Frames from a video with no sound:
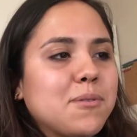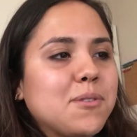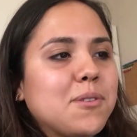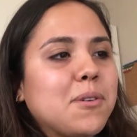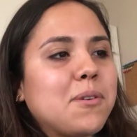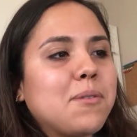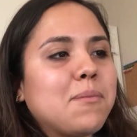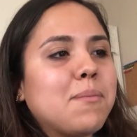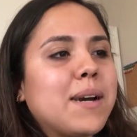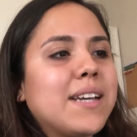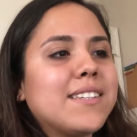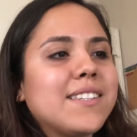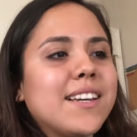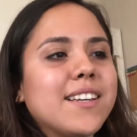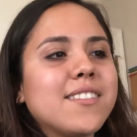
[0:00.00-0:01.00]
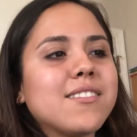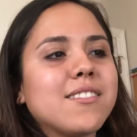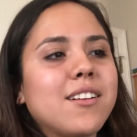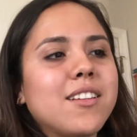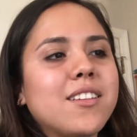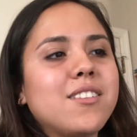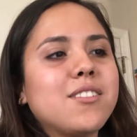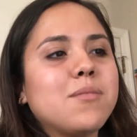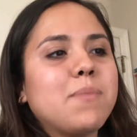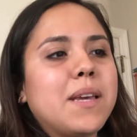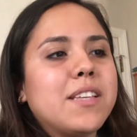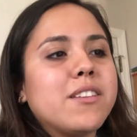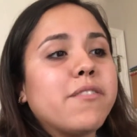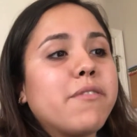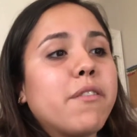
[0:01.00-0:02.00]
so my science knowledge is
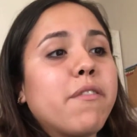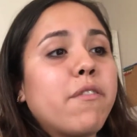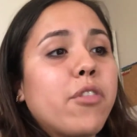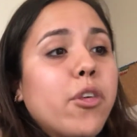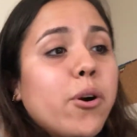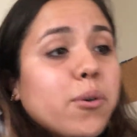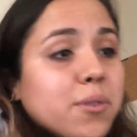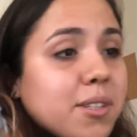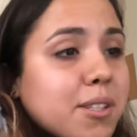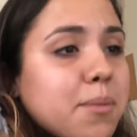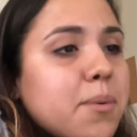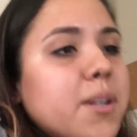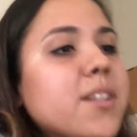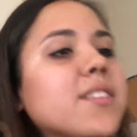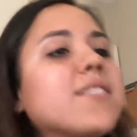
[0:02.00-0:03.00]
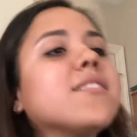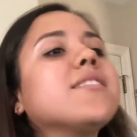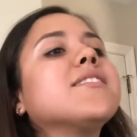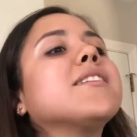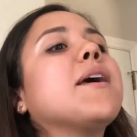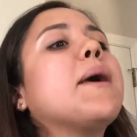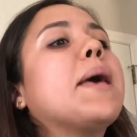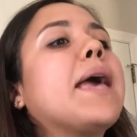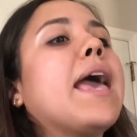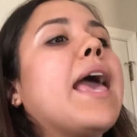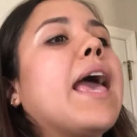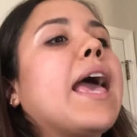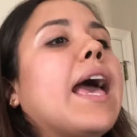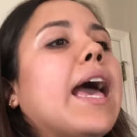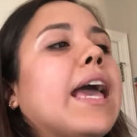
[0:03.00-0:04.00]
based off of those experiences
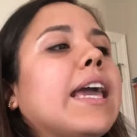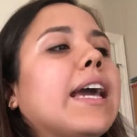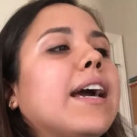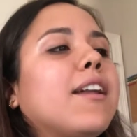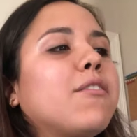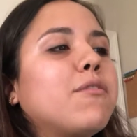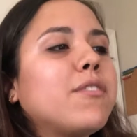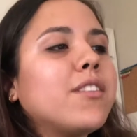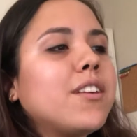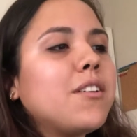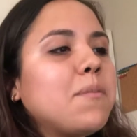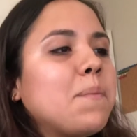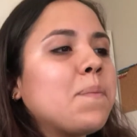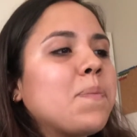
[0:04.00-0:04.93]
I had over there.